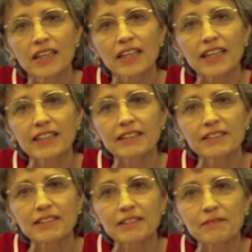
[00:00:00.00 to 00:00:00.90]

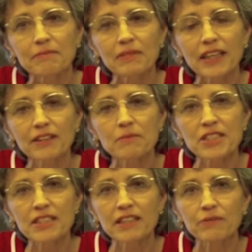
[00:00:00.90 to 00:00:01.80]
and let them
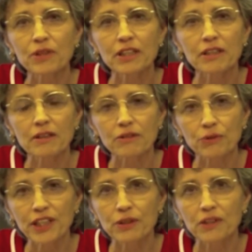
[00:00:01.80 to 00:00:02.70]
see what a
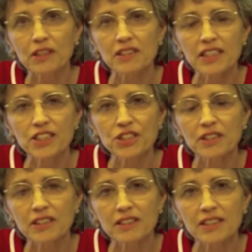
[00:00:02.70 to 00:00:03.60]
great organization
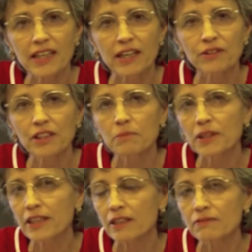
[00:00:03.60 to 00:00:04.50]
it is and how it can
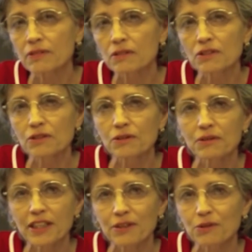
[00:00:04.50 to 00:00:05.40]
be helpful to
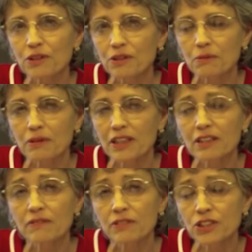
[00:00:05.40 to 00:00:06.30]
not only the
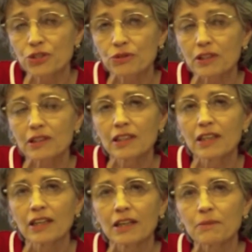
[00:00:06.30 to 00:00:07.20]
individual,
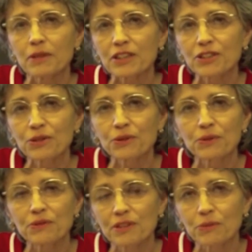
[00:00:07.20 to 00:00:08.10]
but
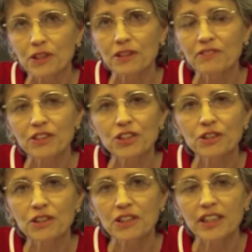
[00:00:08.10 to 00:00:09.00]
to the work of the
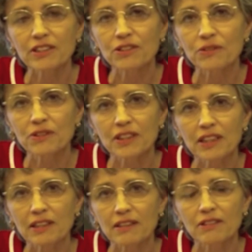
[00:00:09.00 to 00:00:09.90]
church and to
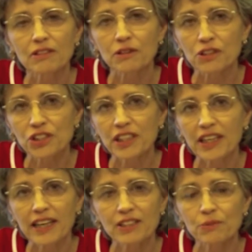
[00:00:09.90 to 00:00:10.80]
the
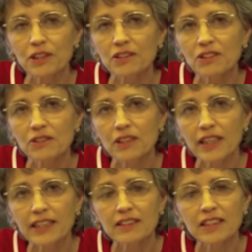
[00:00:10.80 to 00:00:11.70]
clergy as well as to the
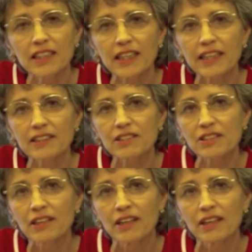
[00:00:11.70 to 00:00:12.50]
laity as